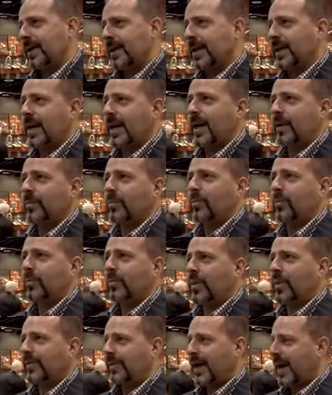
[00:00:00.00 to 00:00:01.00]
And again,
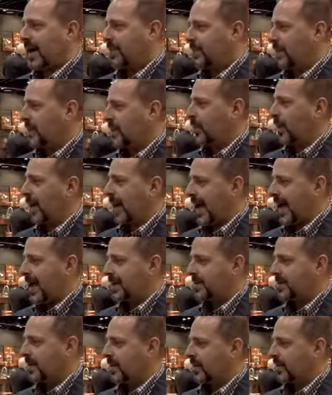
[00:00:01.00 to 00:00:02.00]
we've had people
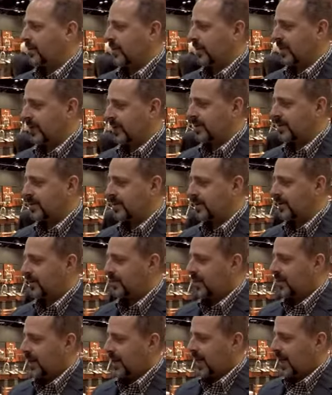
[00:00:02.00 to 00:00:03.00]
asking for this,
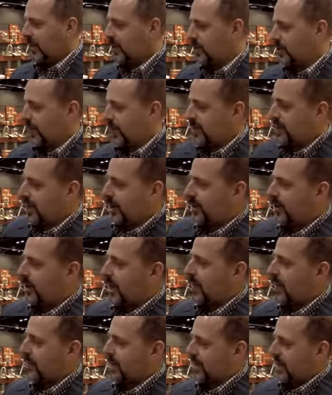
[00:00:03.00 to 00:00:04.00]
and there's a particular
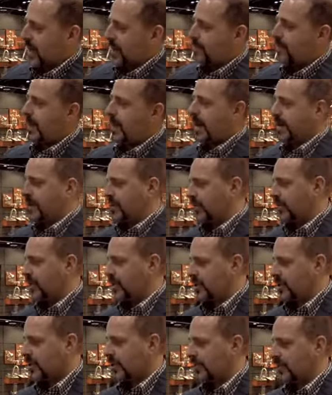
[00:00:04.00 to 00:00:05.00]
company that makes a
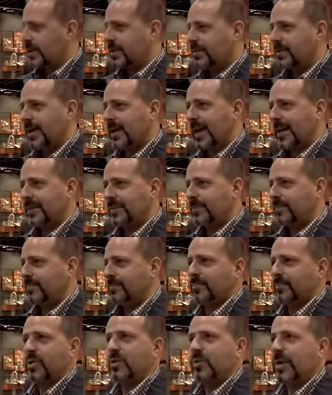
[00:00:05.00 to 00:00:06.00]
version of this that's
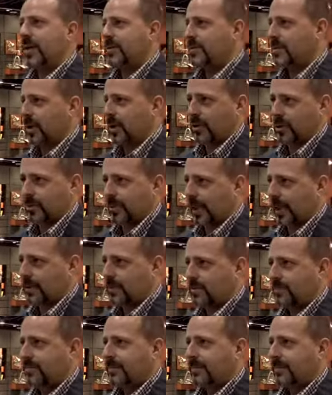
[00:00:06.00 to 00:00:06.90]
$2,000 plus.